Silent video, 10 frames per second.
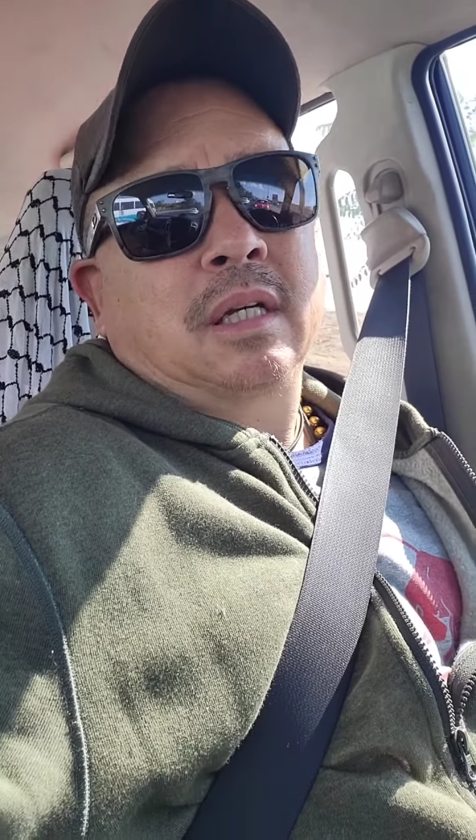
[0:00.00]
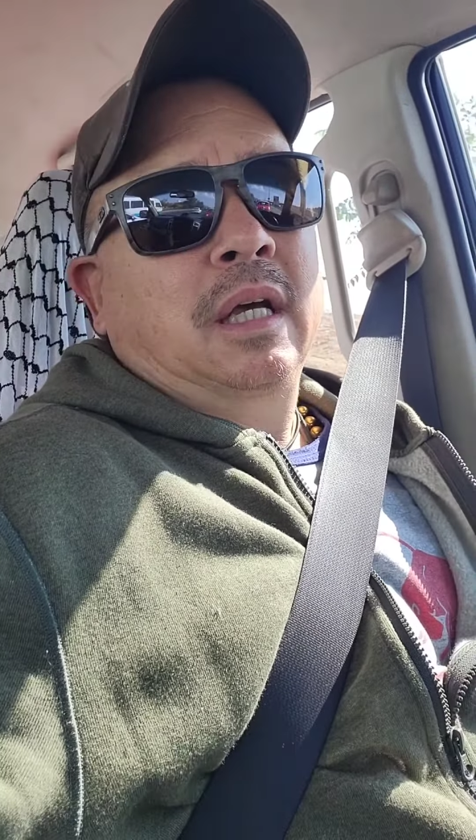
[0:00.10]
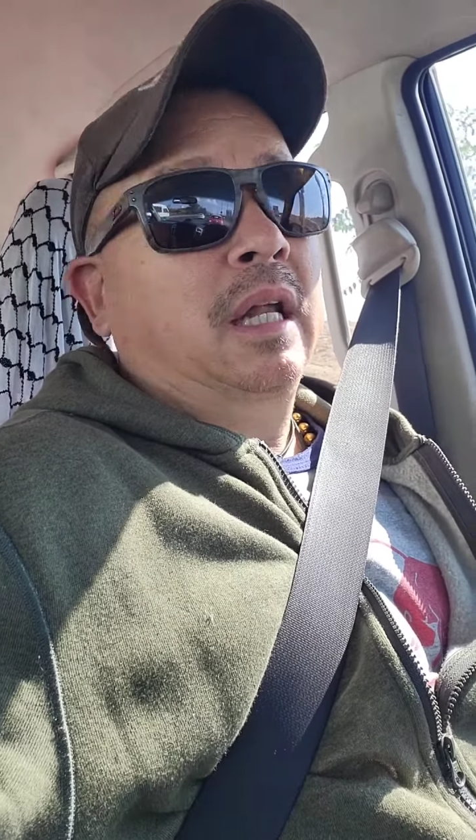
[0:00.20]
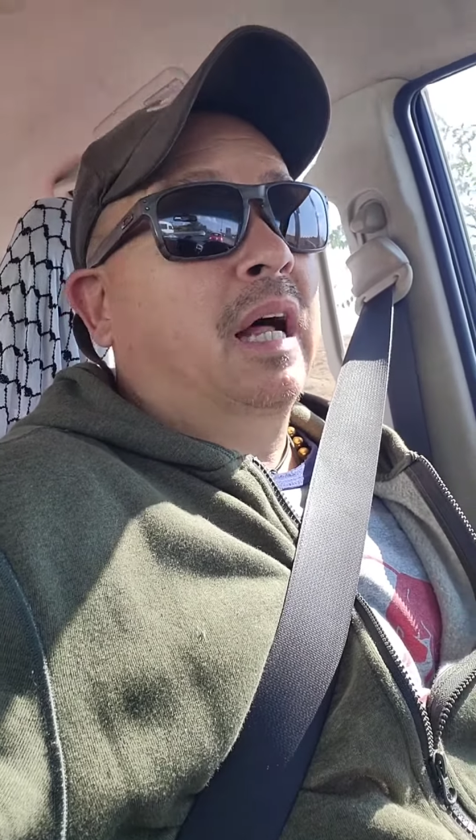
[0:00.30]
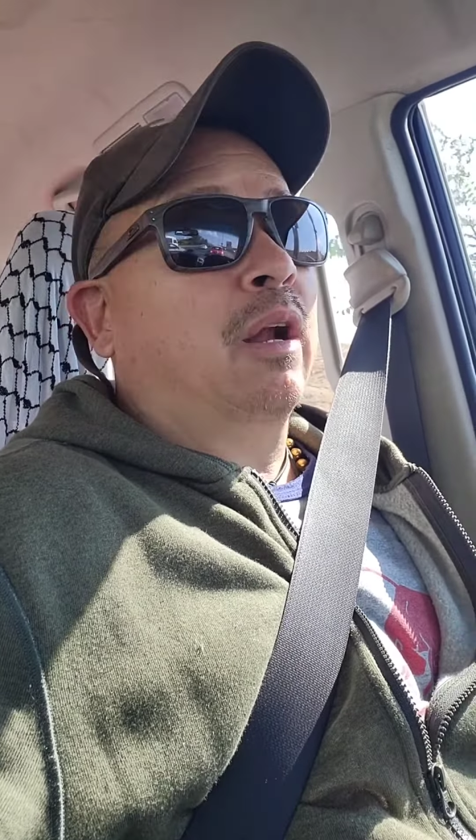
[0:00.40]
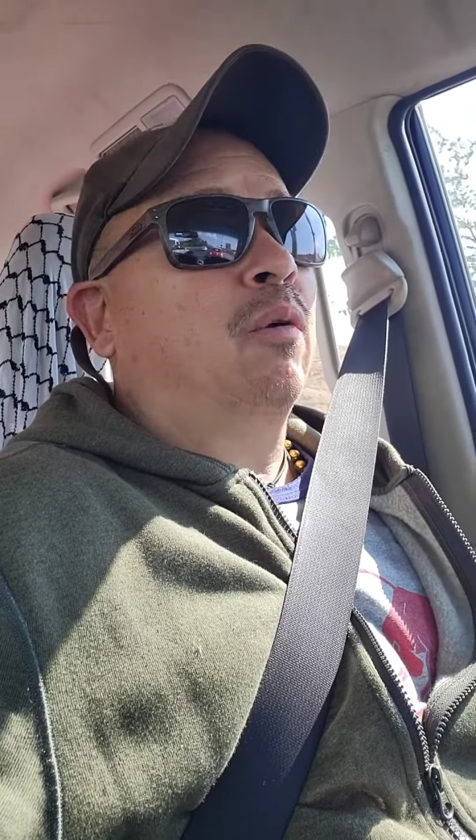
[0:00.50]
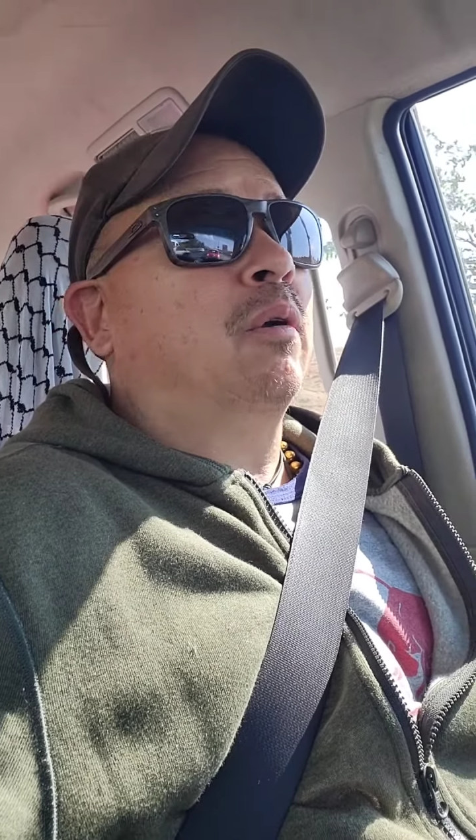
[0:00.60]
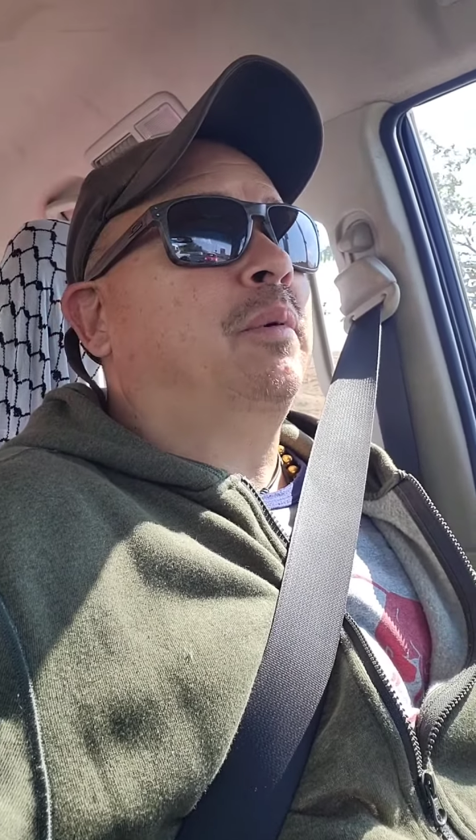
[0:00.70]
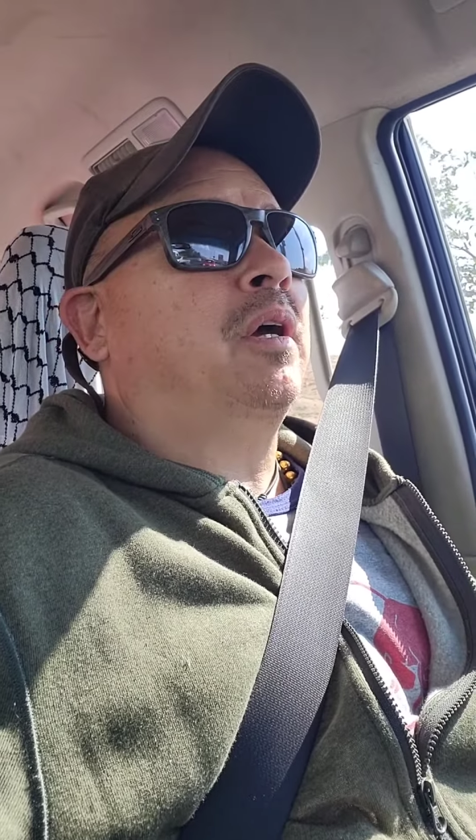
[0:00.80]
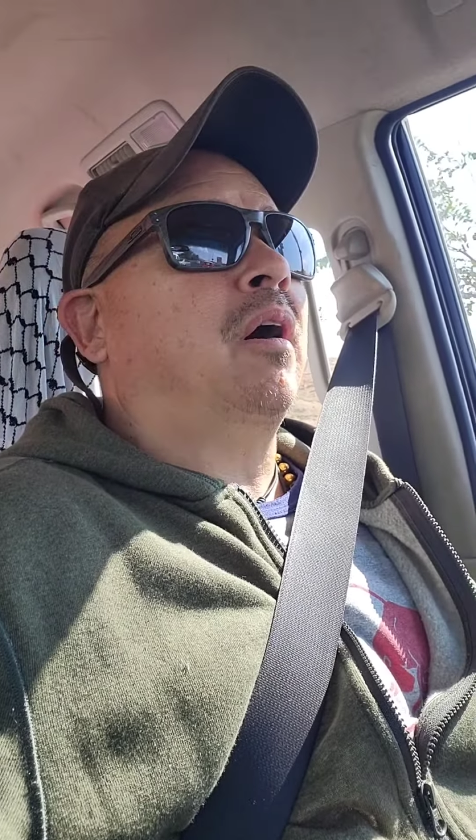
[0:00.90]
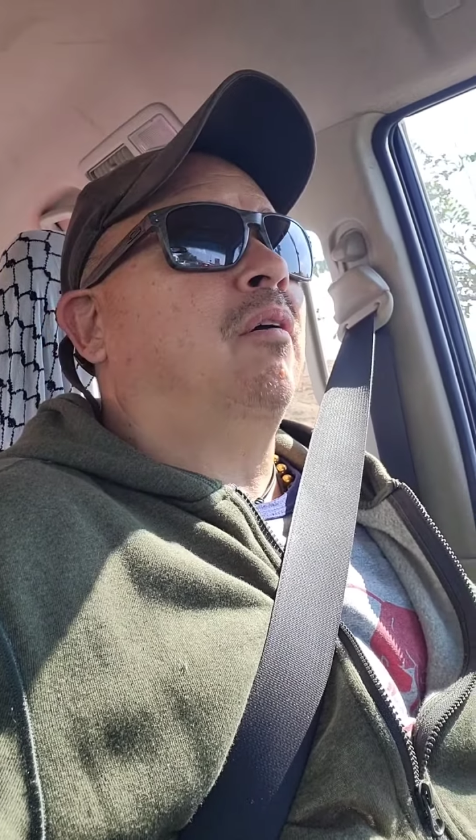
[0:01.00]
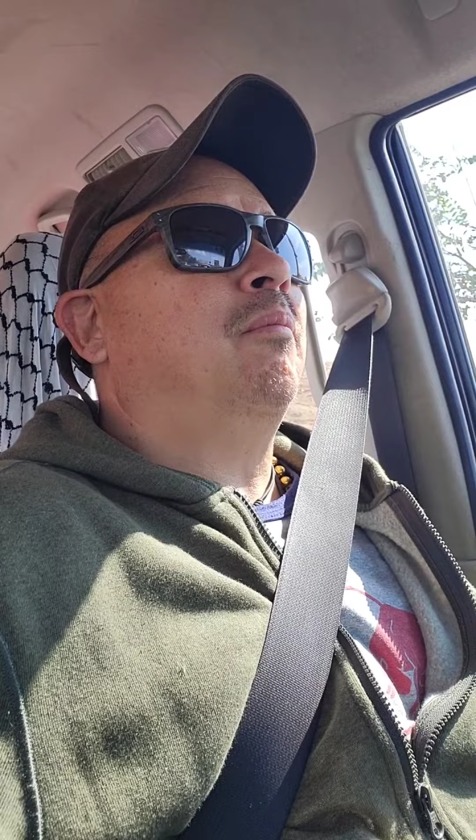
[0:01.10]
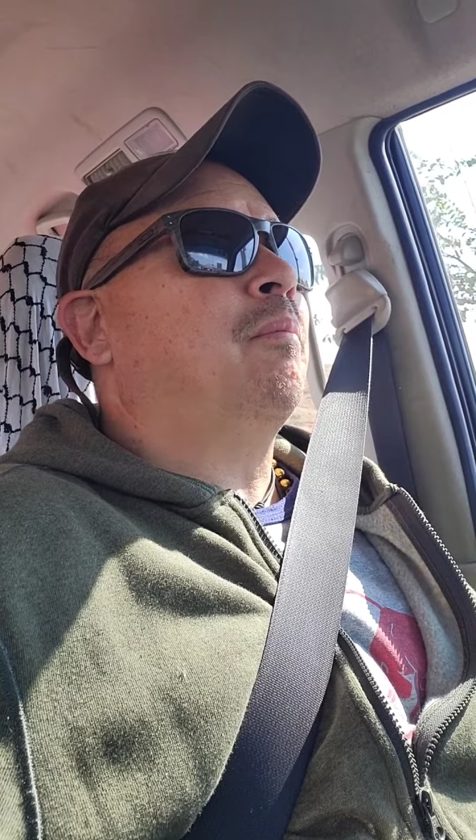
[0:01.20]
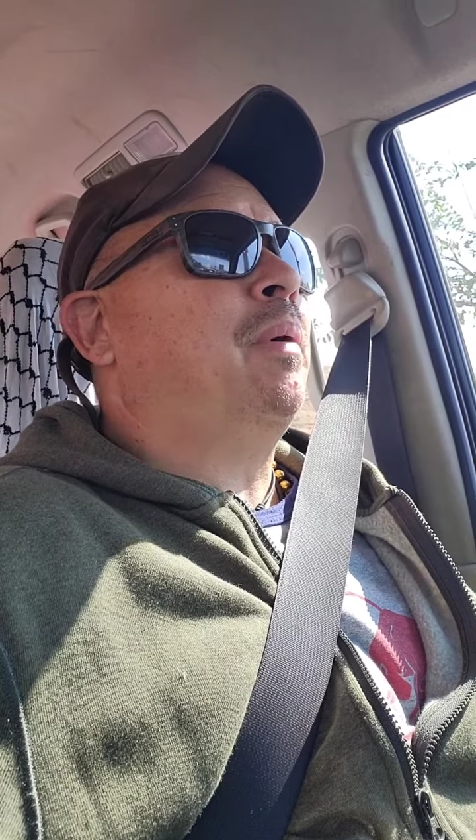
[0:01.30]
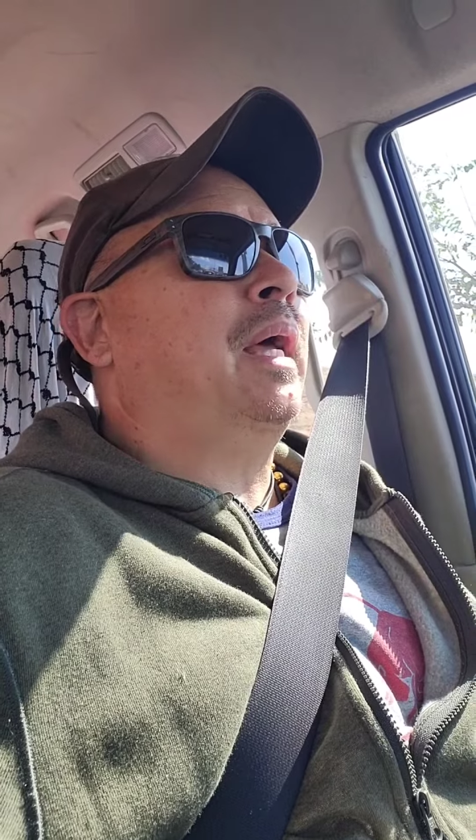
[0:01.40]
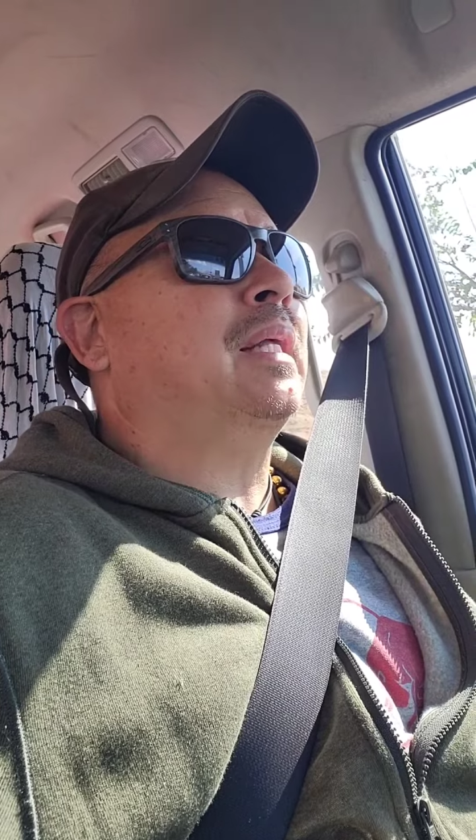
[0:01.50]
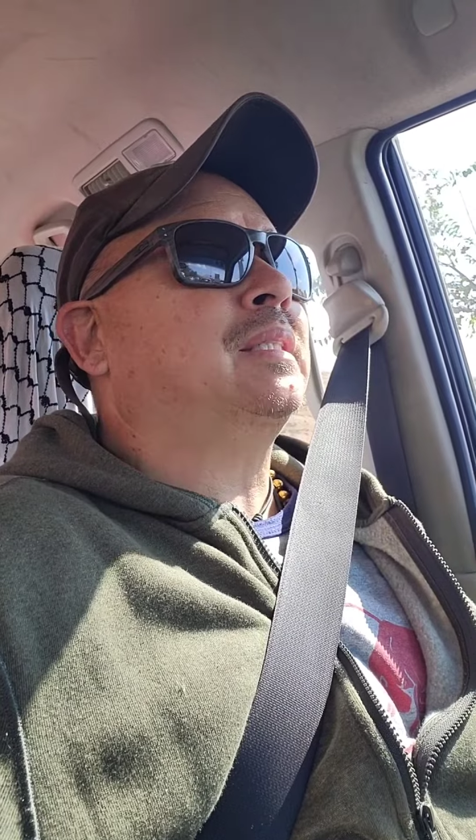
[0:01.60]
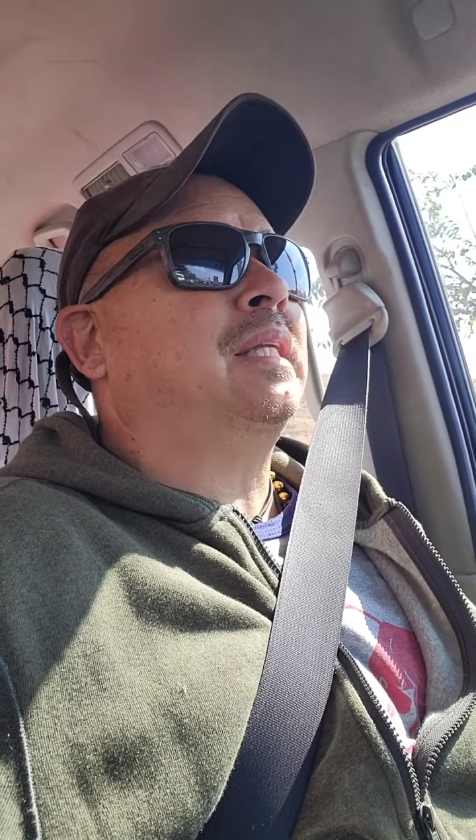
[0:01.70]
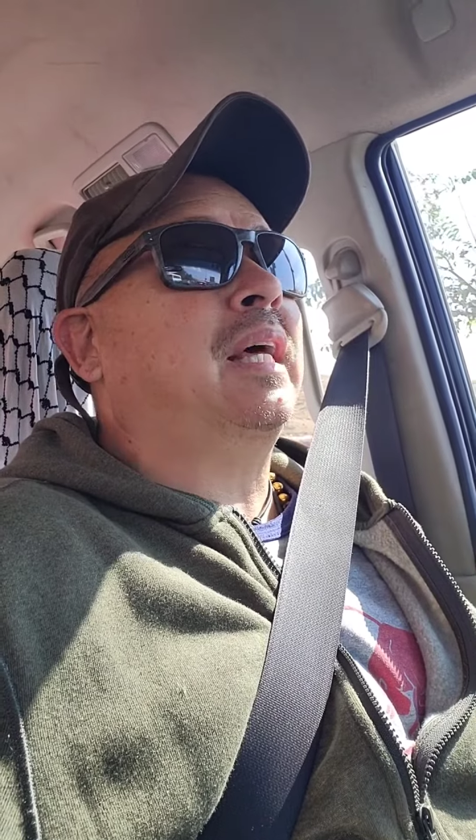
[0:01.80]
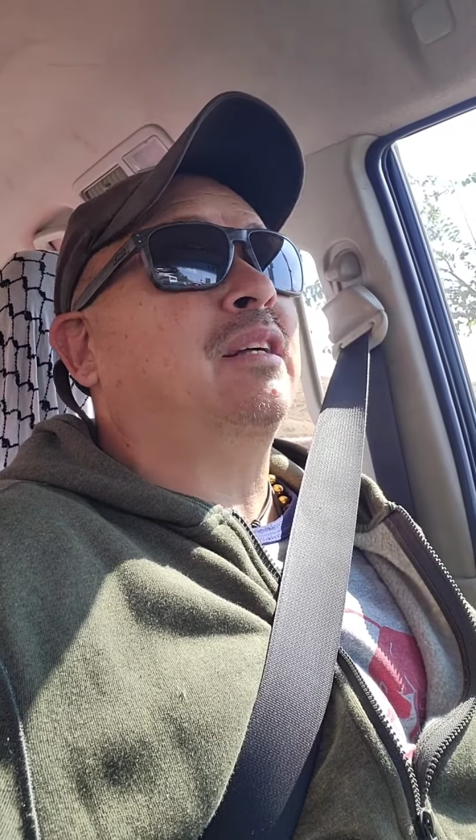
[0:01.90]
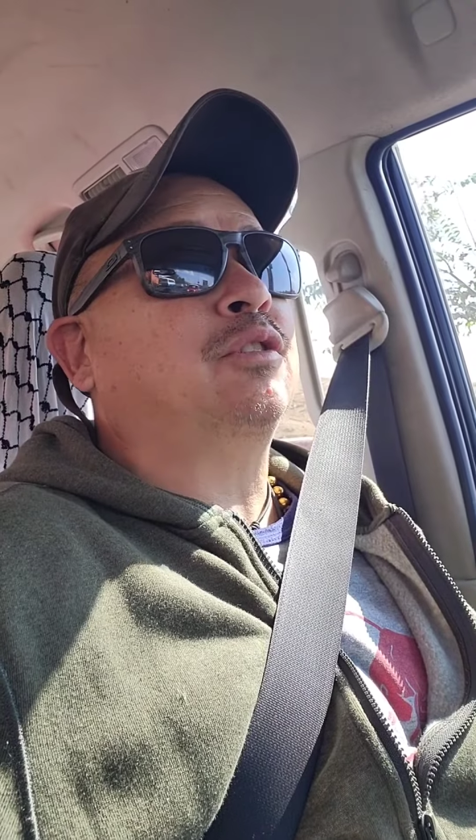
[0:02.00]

And I don't want to be caught with my pants down,